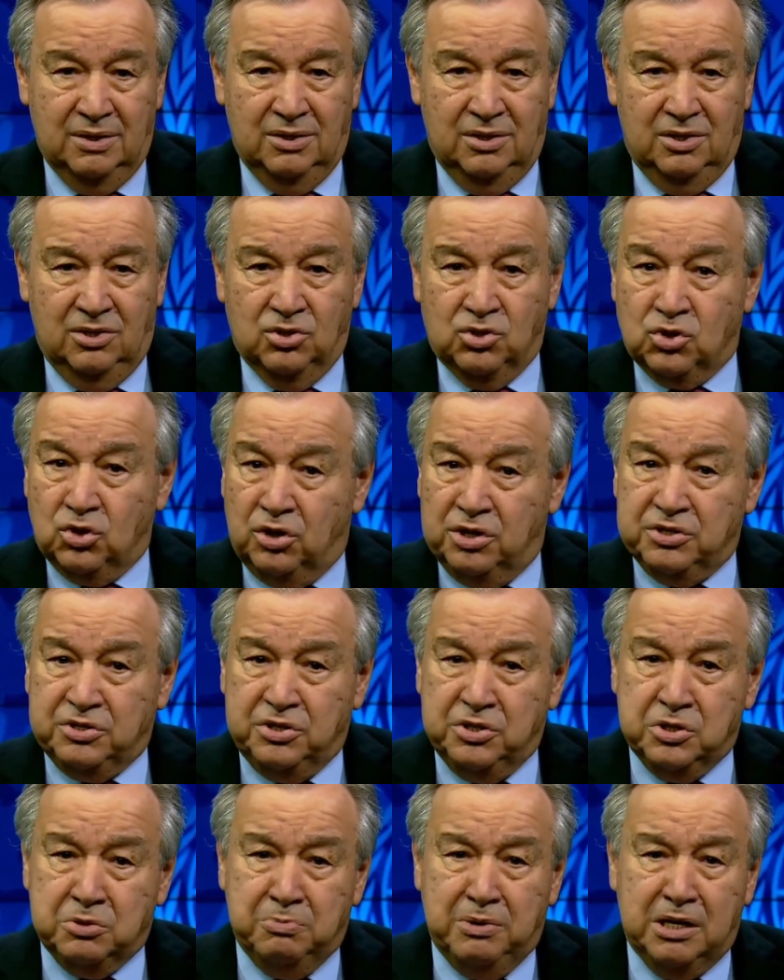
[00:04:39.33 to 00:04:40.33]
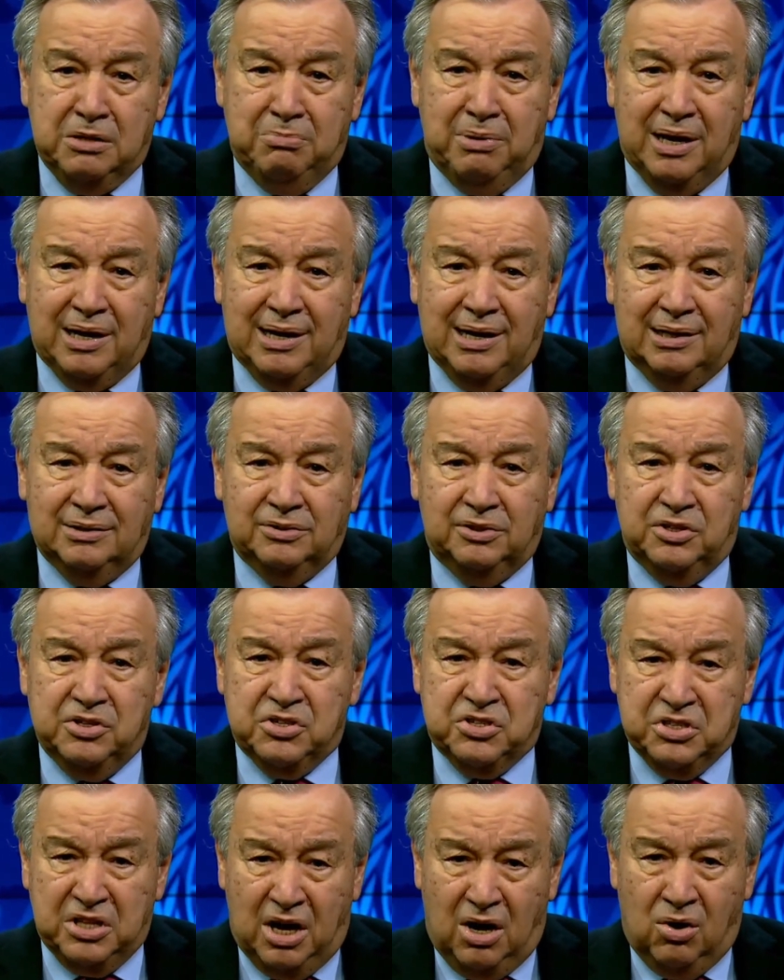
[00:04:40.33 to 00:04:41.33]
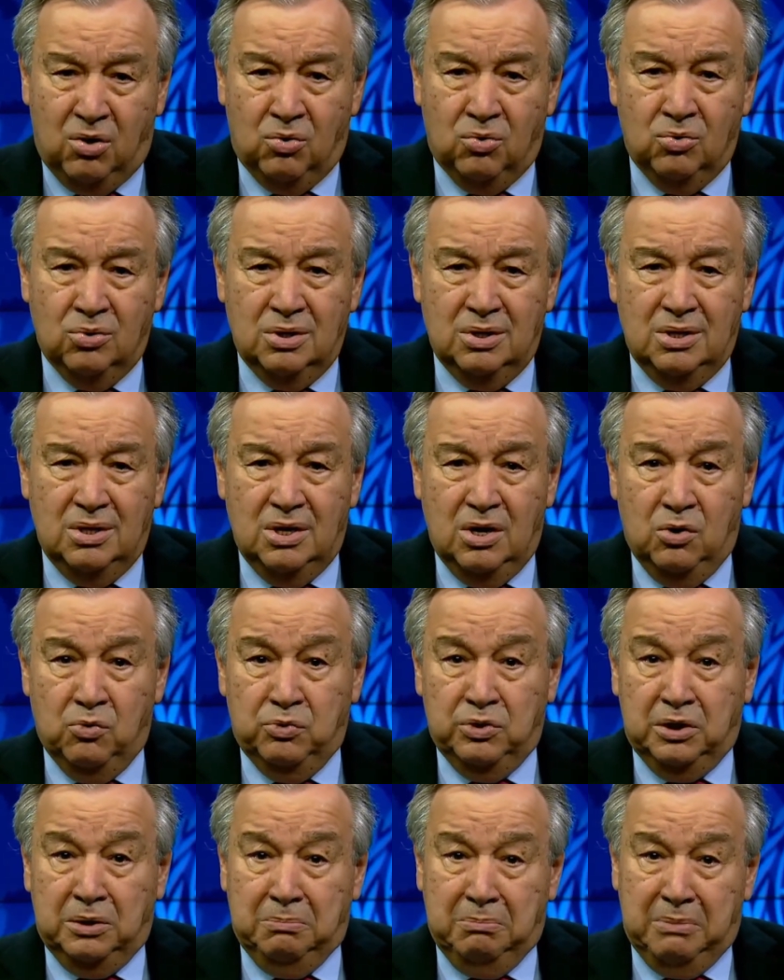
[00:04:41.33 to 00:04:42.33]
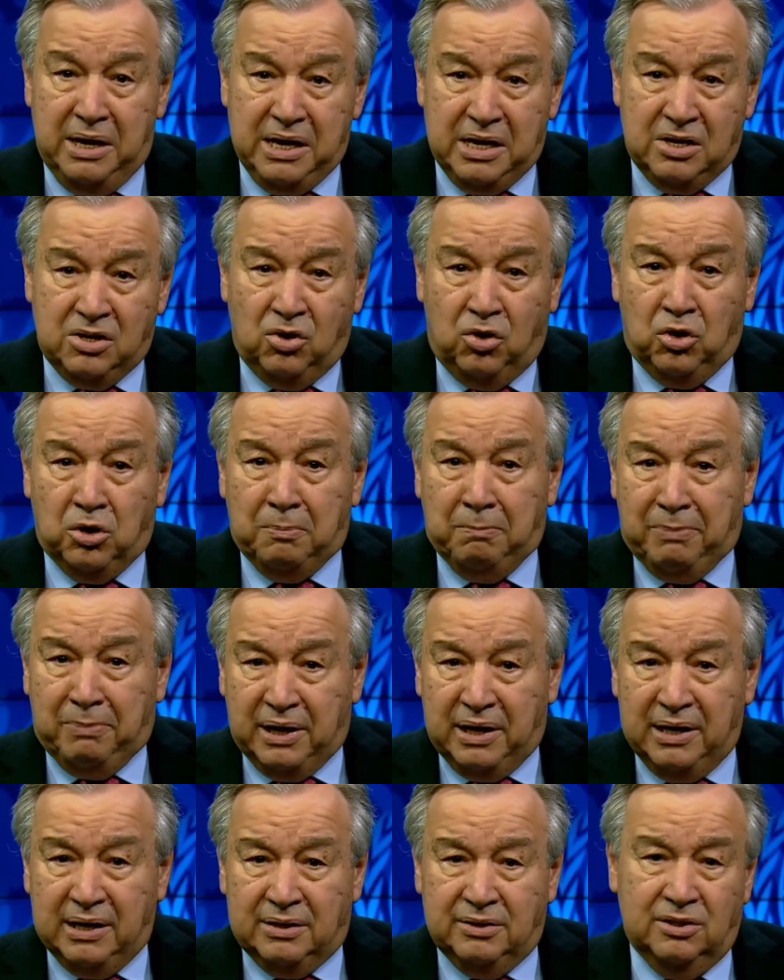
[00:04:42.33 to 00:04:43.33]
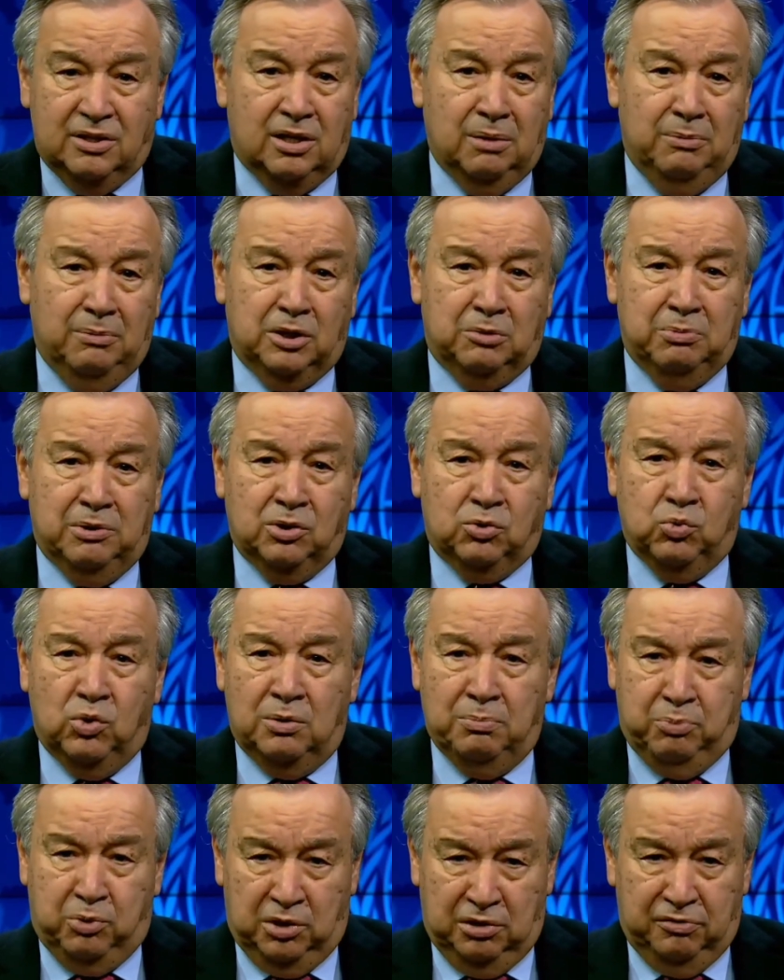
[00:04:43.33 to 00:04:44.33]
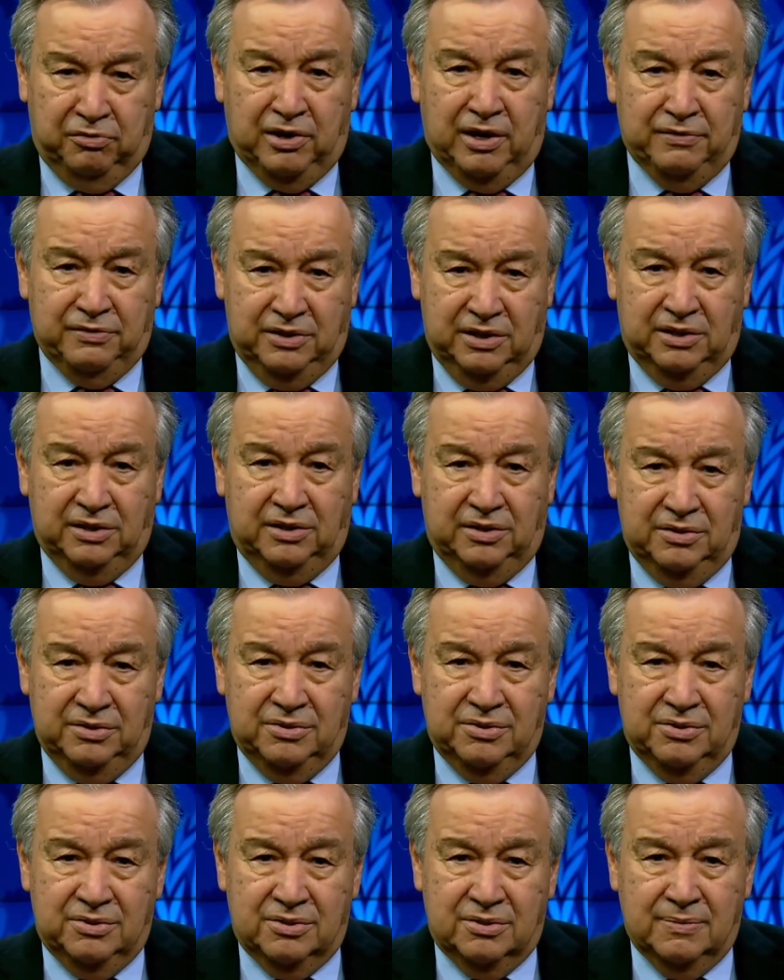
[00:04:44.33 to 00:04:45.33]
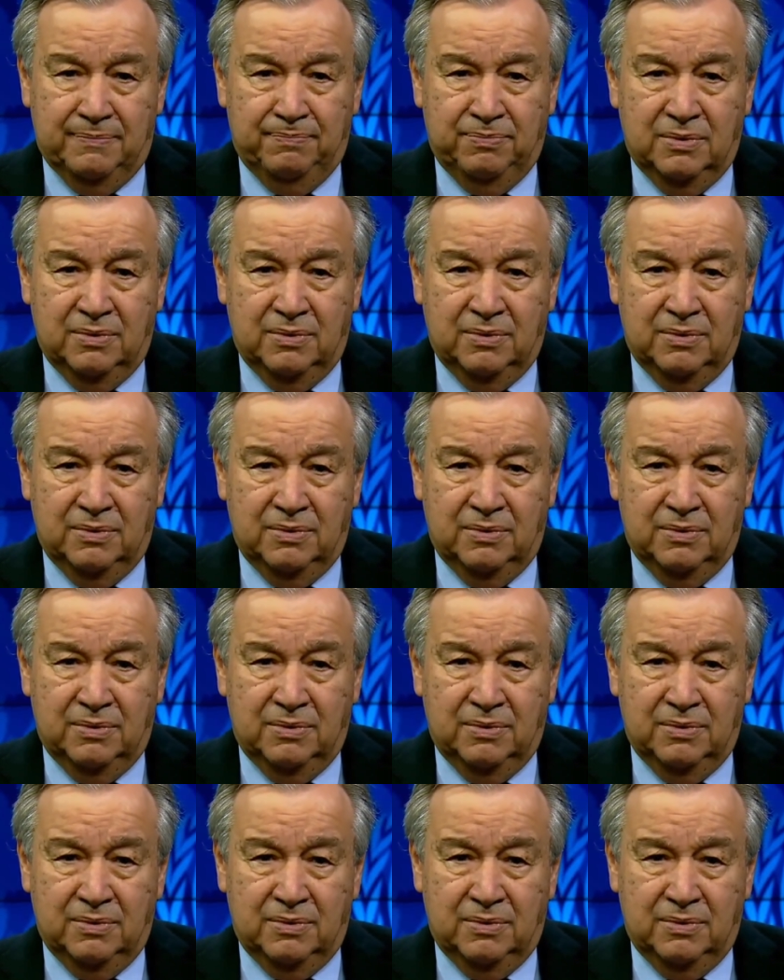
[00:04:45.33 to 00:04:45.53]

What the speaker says: Choices made by countries now will make or break the commitment to 1.5 degrees.